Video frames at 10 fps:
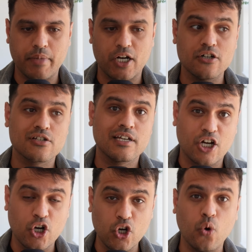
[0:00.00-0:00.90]
because the
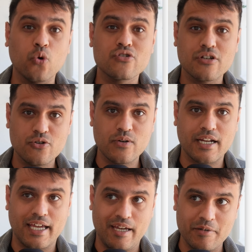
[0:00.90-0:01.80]
closer you
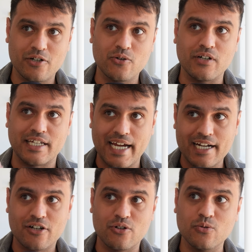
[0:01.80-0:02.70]
are able to
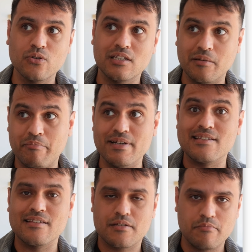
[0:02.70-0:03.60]
get to the
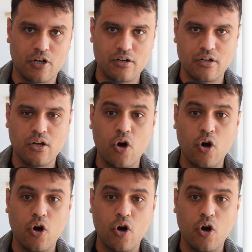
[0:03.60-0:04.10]
business model